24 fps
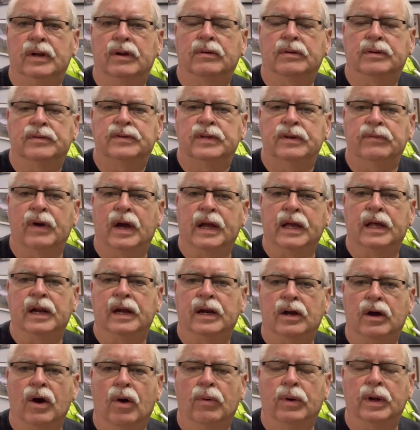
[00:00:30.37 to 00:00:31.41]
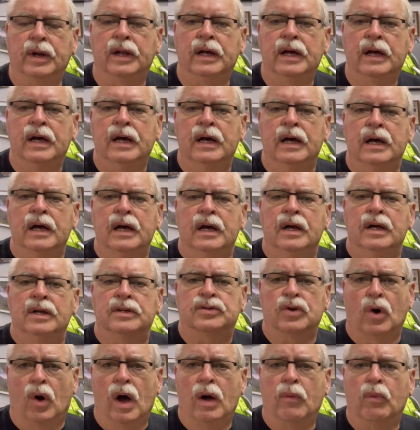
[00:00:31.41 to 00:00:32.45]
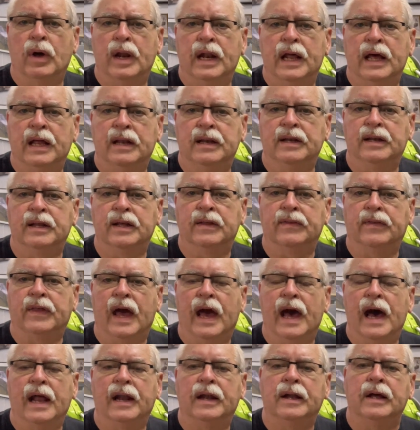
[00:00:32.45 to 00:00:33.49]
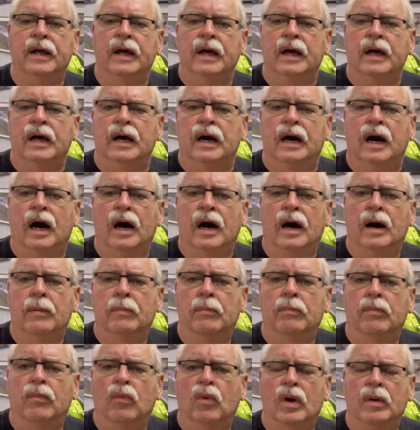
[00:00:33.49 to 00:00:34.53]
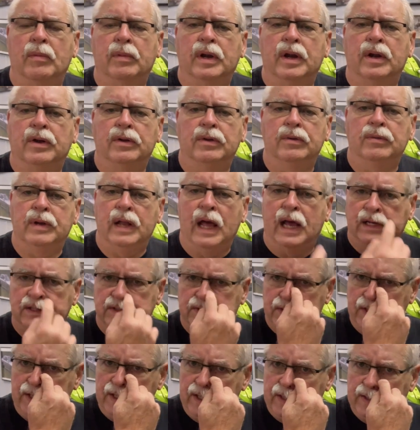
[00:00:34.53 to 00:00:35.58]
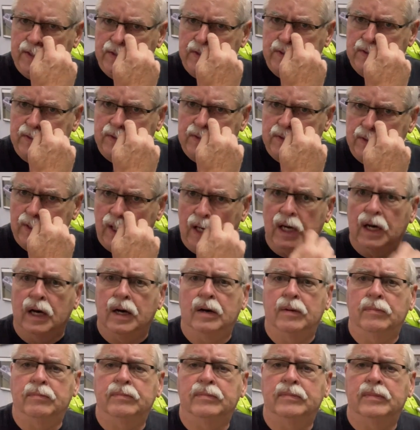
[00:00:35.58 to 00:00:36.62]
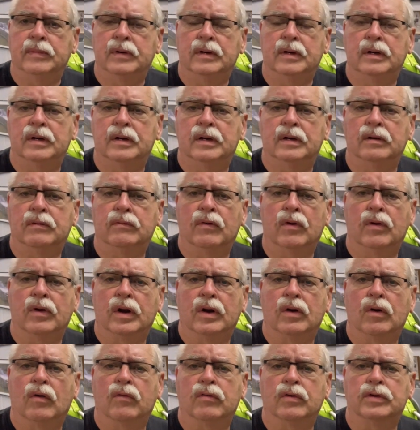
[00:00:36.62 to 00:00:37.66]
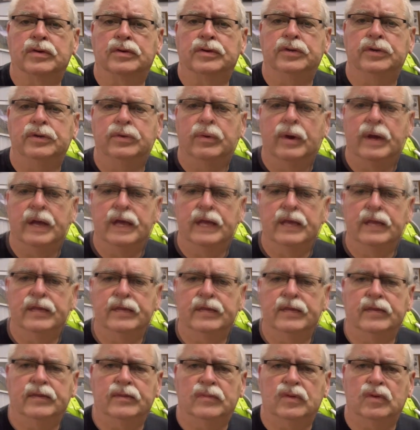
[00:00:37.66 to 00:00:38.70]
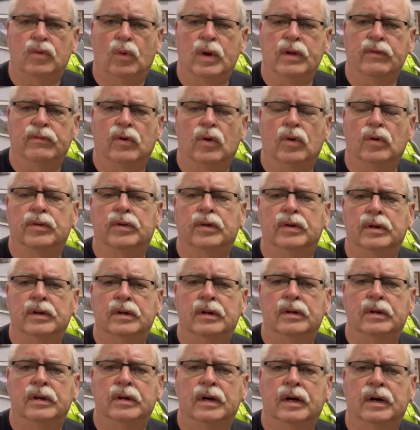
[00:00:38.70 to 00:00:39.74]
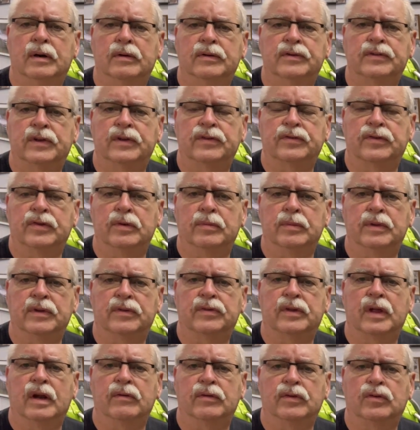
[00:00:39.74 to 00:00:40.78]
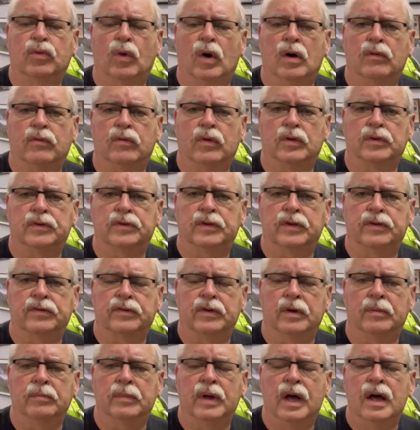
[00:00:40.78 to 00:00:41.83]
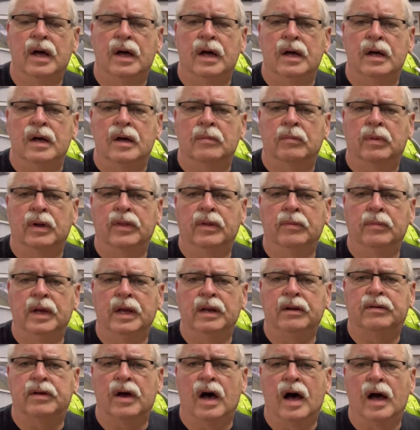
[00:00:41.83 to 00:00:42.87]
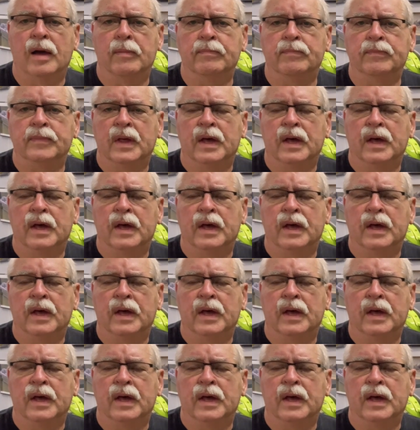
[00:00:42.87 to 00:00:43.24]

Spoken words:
see if I can get it going. So I went ahead and did that. What I'm going to do next is convert it over to a 20 volt system instead of a 12 volt system. But in the meantime,